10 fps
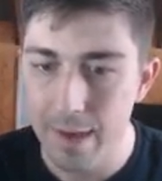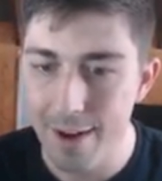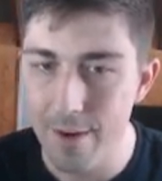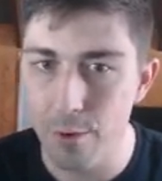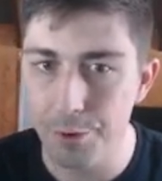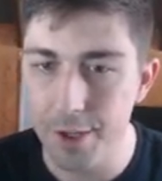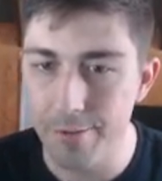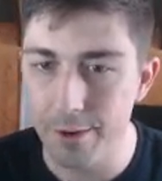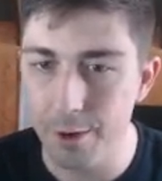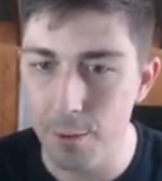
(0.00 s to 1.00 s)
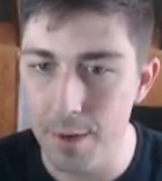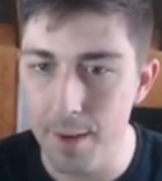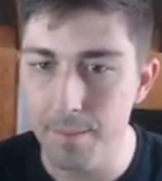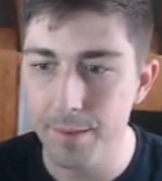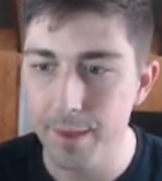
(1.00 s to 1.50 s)
I have ulti for a little
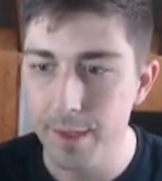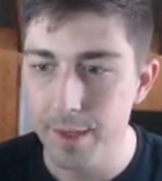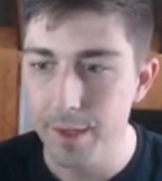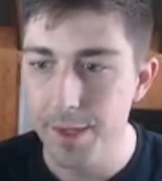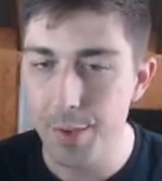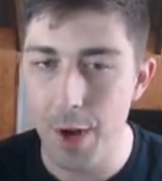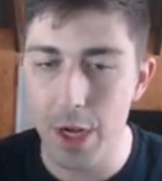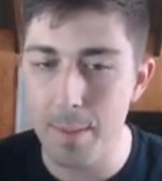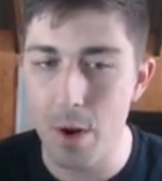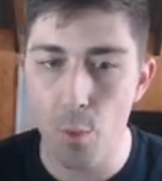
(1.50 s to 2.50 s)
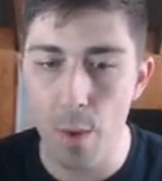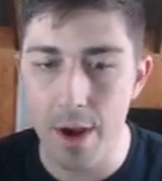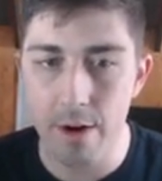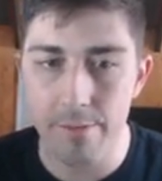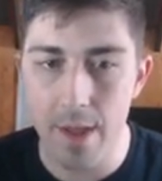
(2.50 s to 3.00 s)
bit. So I gotta be
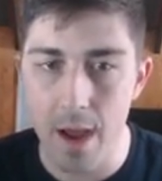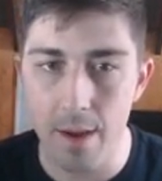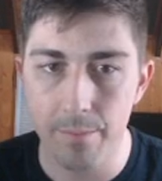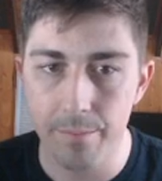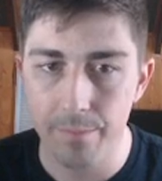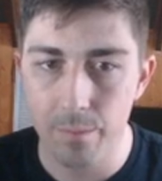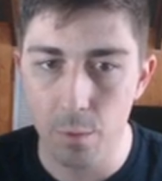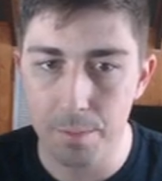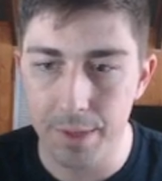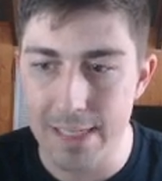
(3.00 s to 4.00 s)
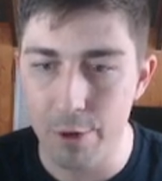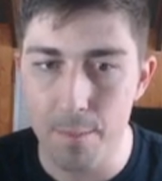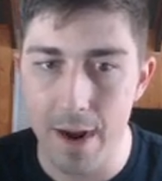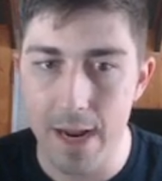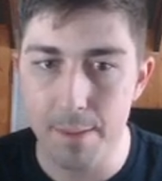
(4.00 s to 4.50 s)
aware of that with plays that we
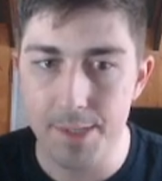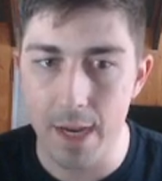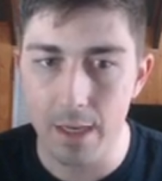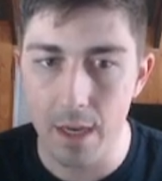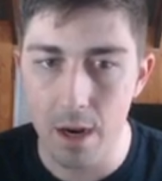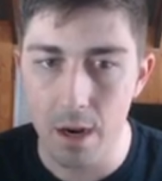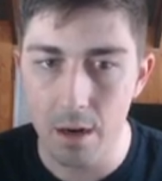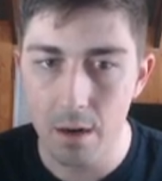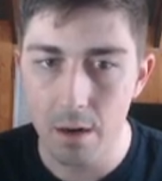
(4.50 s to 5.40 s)
might end up taking here.